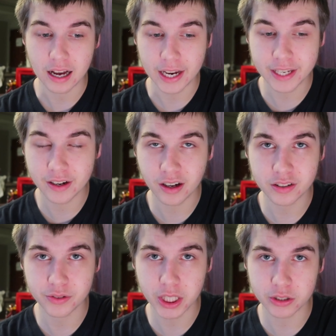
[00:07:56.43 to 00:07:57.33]
I cannot
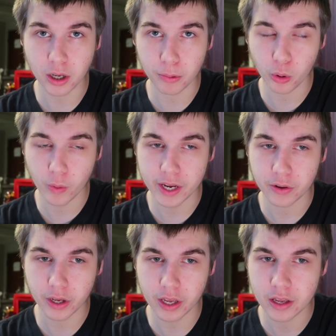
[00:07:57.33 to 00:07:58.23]
live without Tropical Rain.
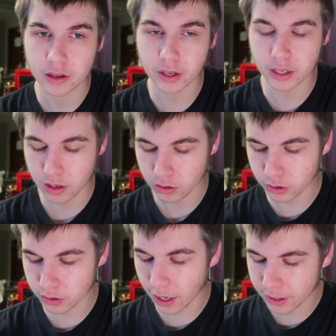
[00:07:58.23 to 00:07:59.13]
Okay, like
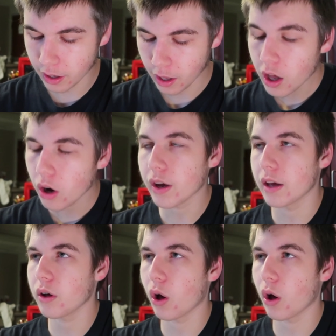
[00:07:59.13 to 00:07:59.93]
literally, okay.